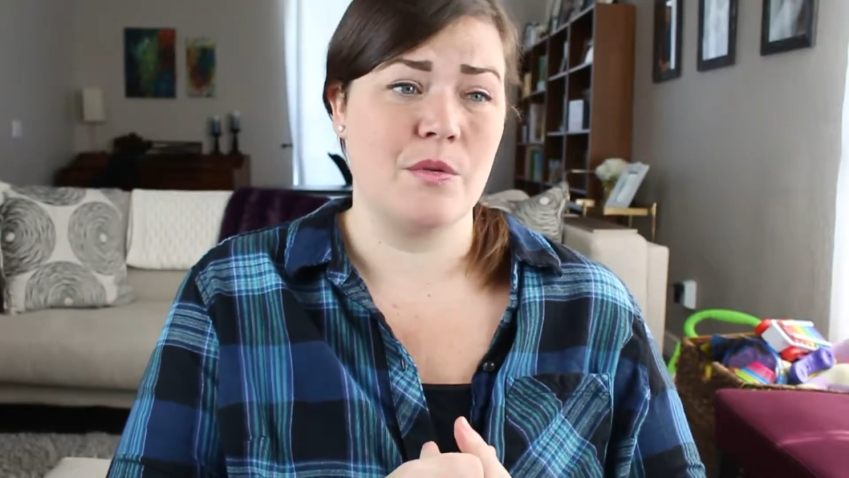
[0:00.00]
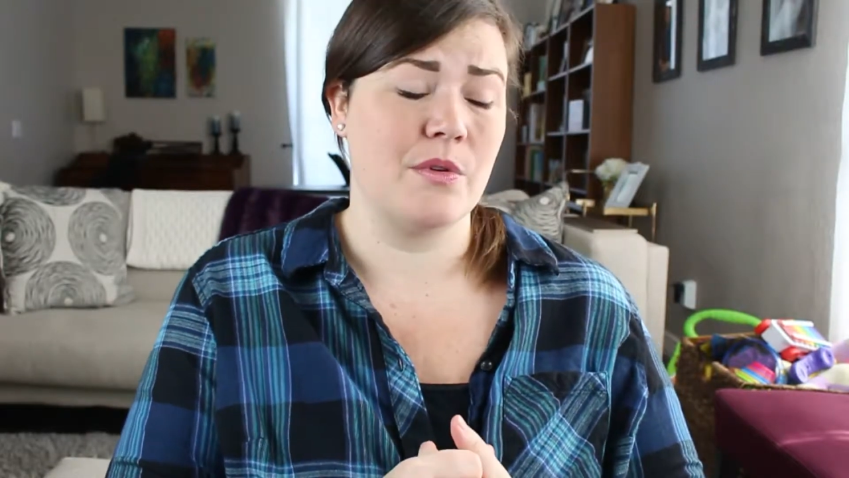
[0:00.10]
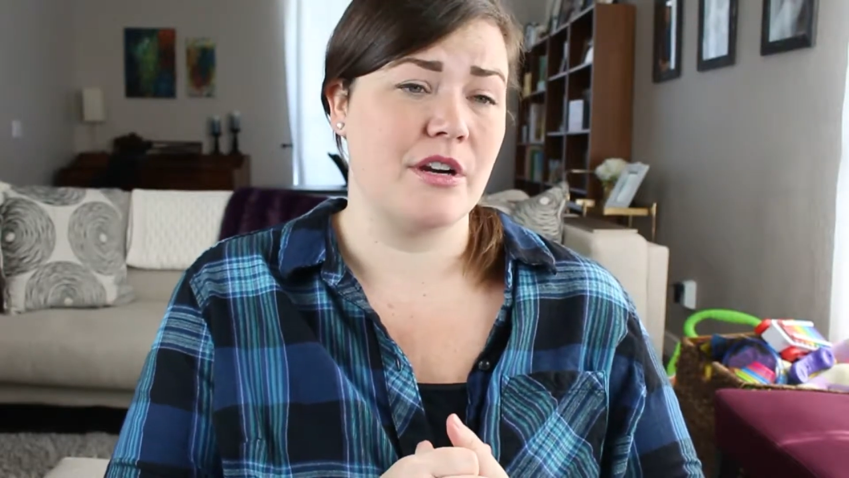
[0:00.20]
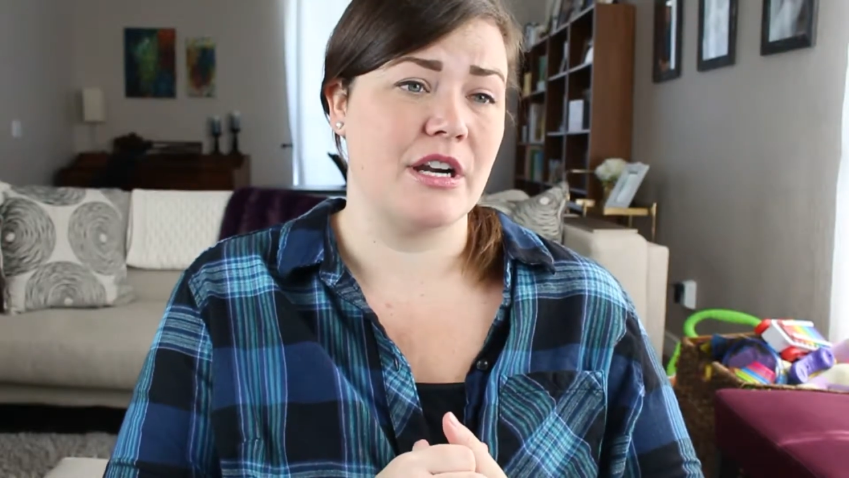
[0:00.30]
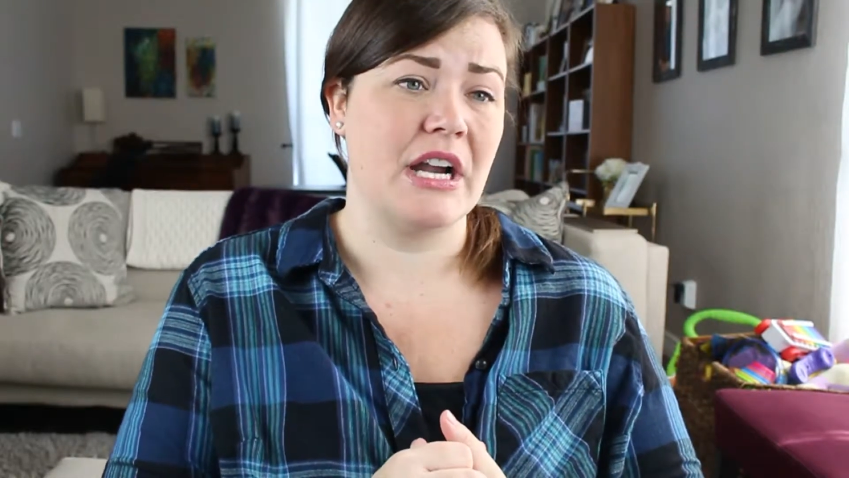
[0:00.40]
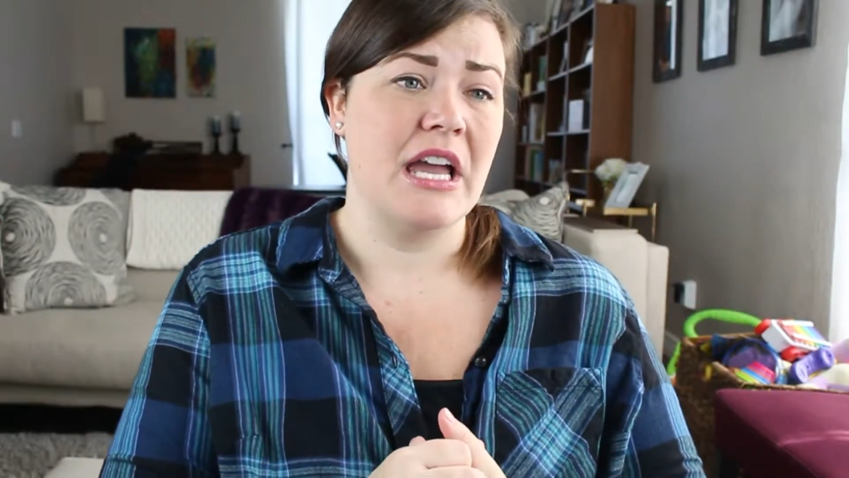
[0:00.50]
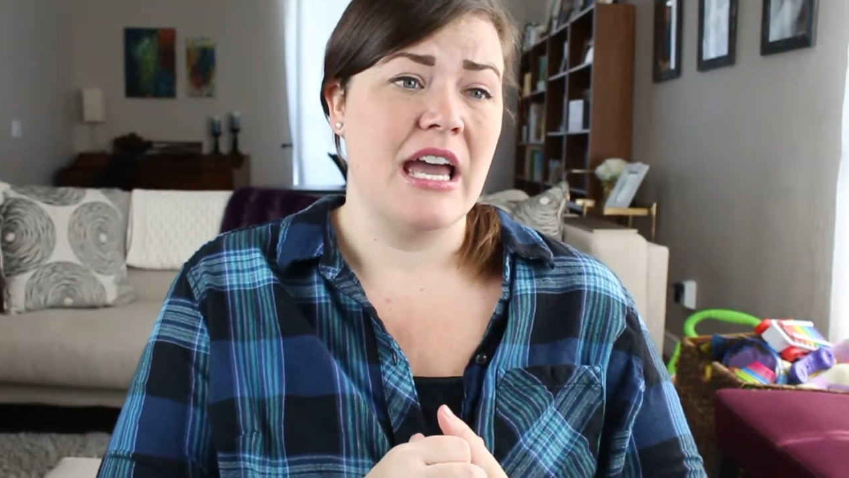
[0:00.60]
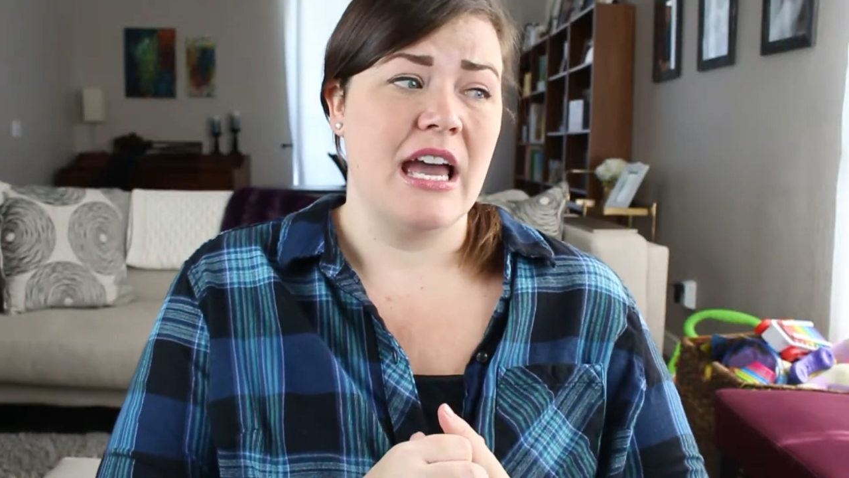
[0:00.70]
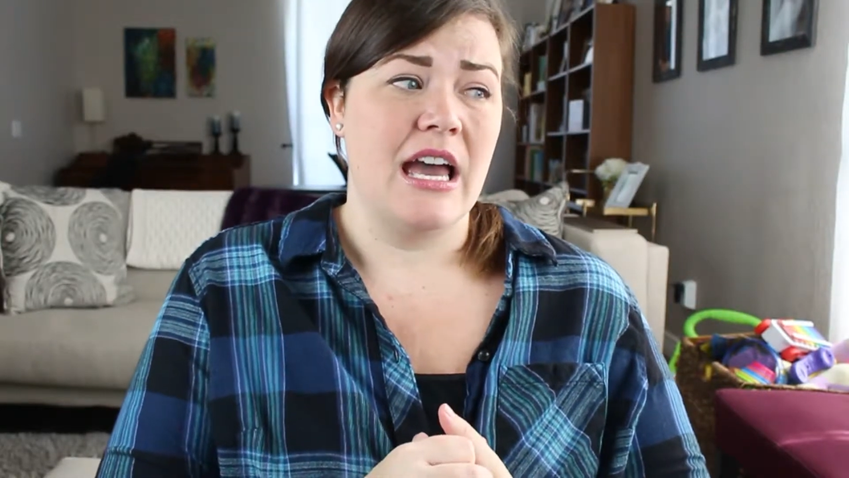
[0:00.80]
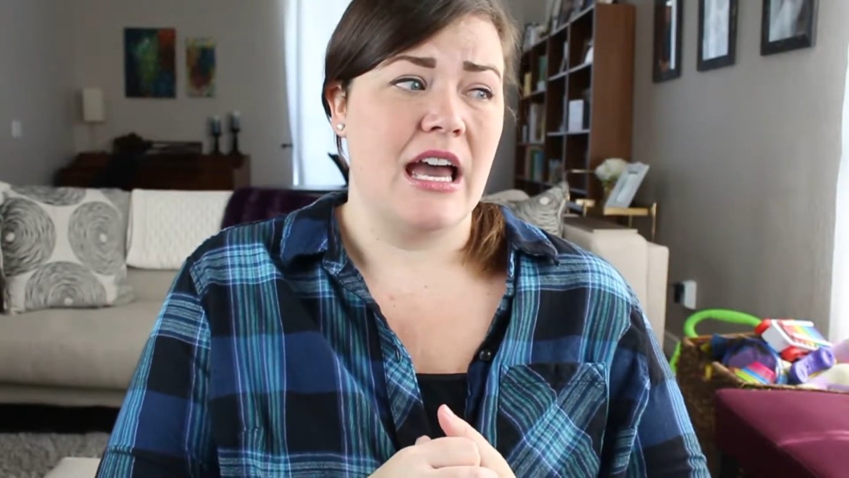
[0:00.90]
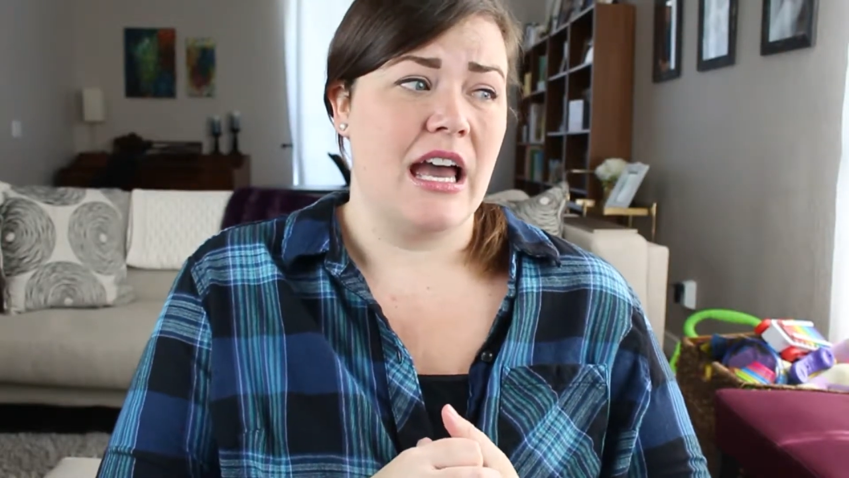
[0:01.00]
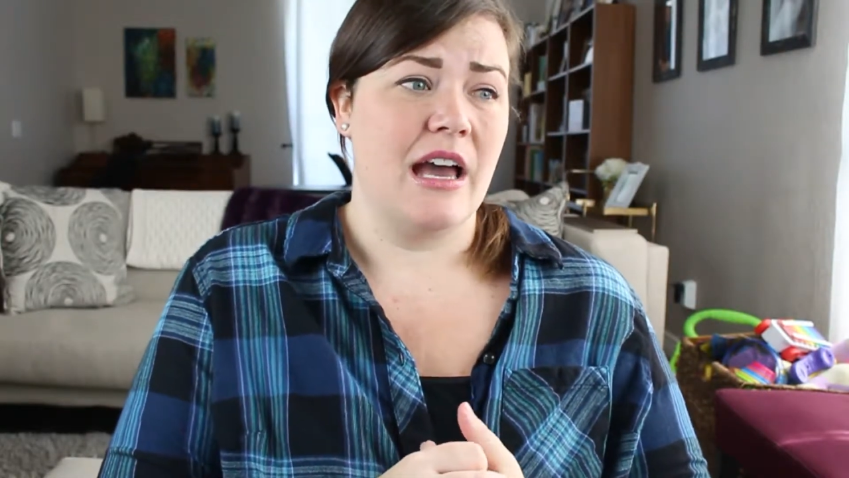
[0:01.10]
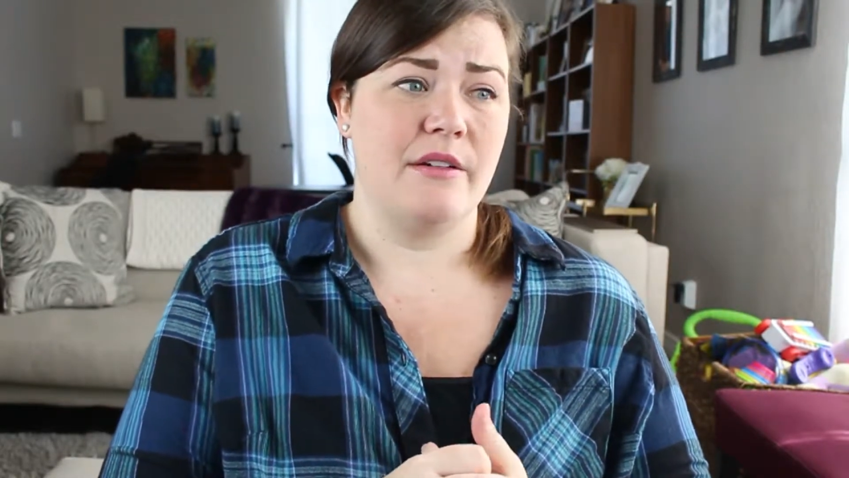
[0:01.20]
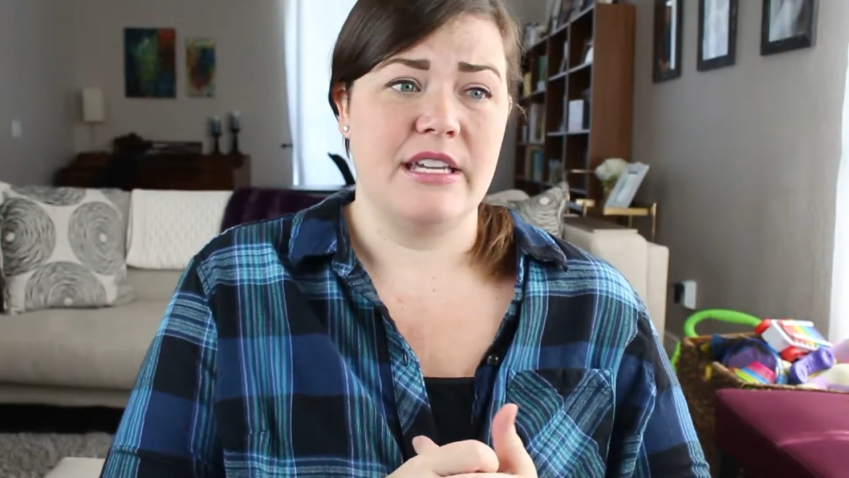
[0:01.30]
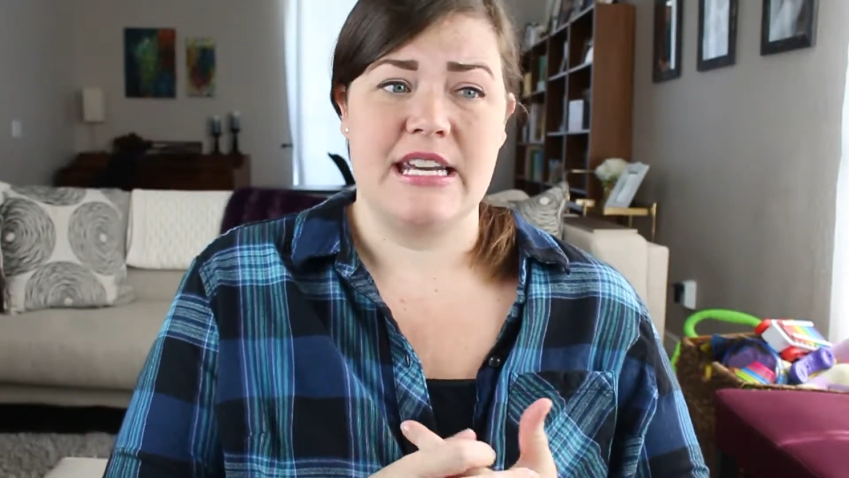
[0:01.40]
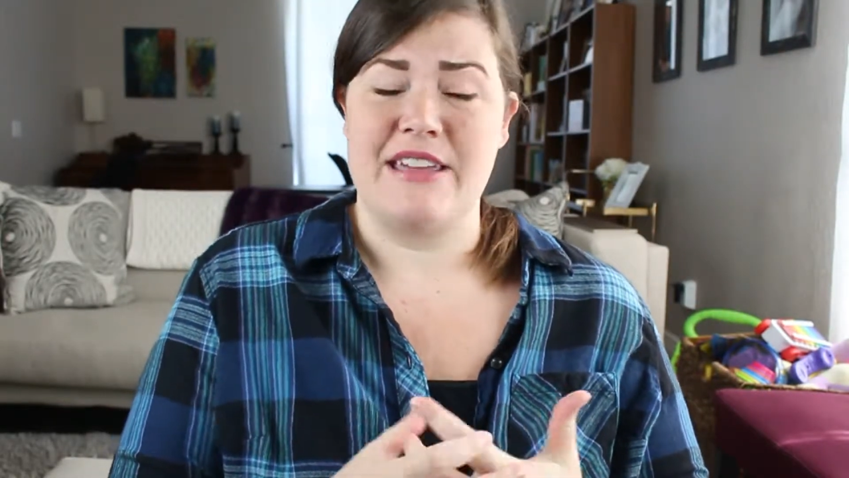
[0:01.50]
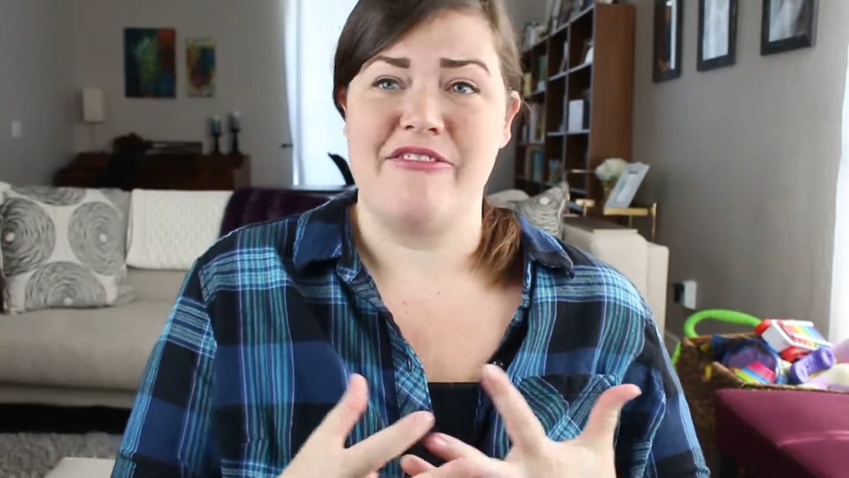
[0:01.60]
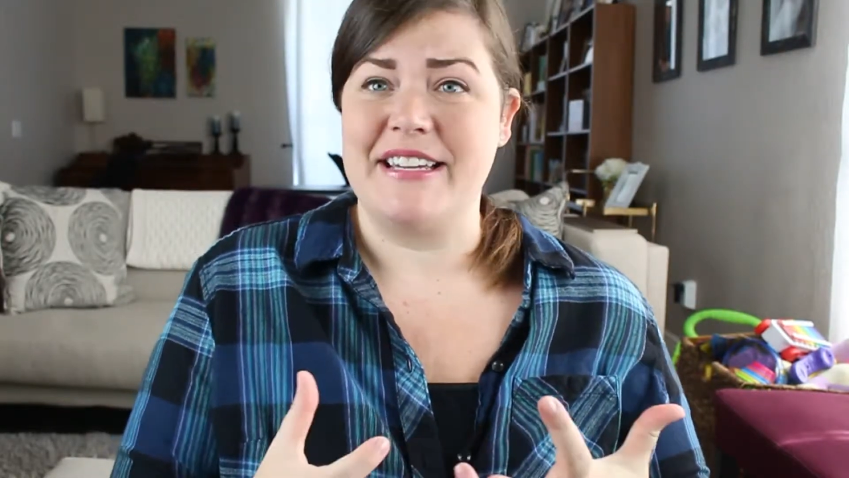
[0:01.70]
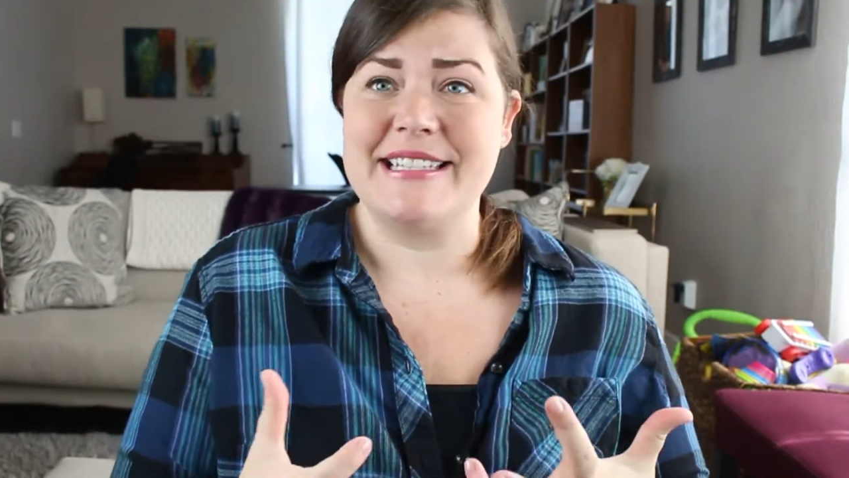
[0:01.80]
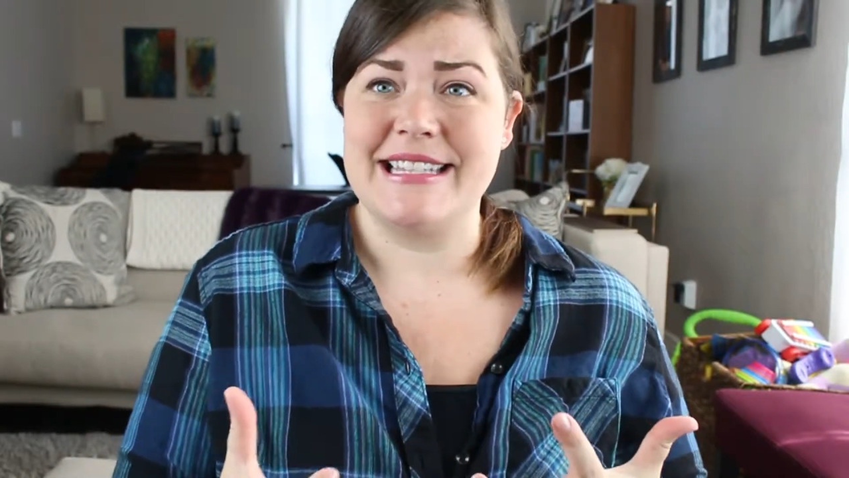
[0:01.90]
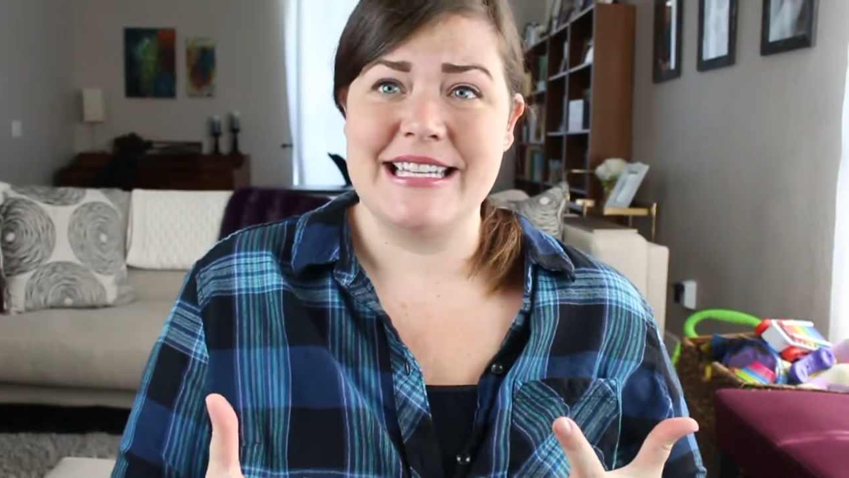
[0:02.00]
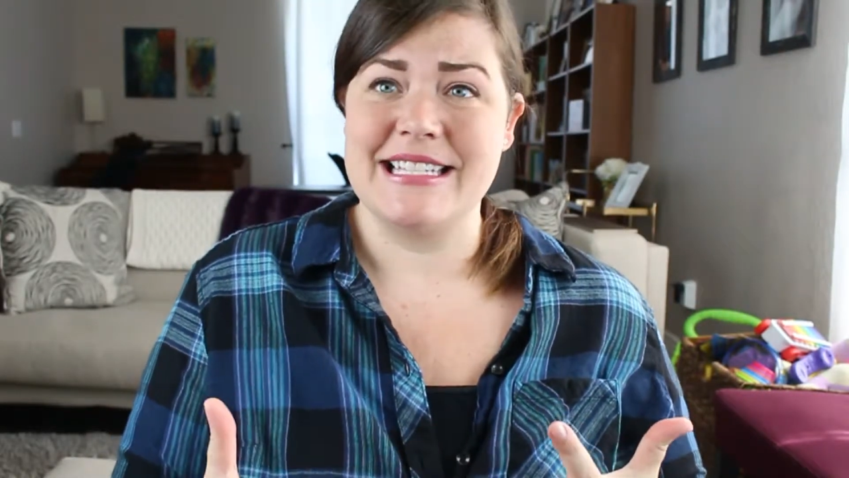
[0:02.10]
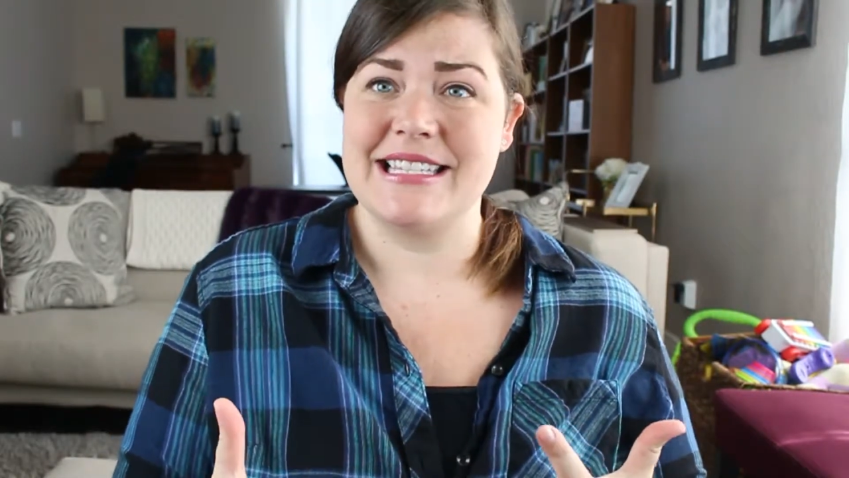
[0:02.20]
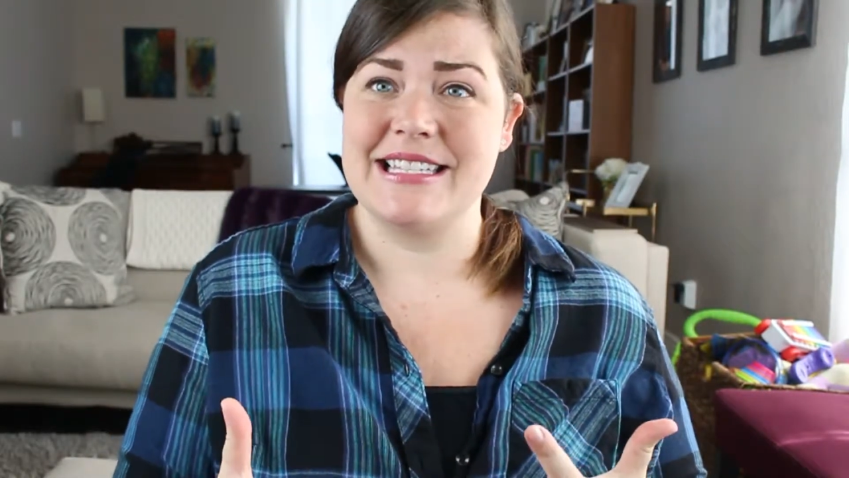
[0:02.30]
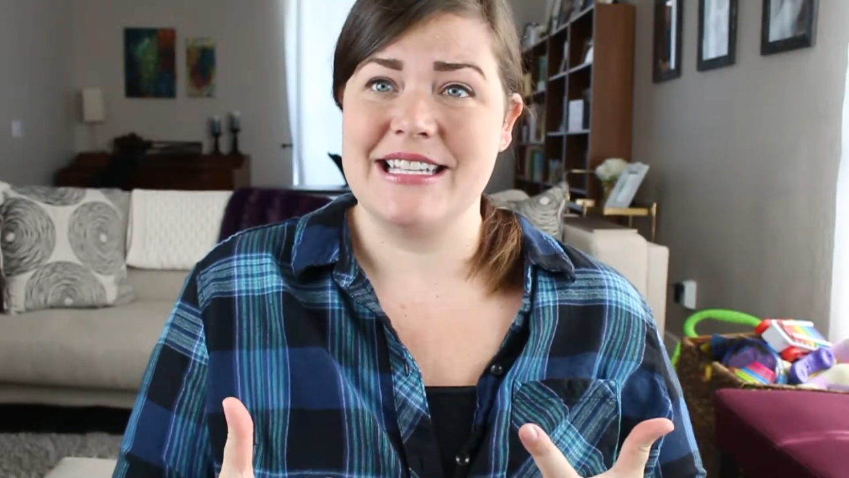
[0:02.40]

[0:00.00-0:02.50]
Or how can I fix this?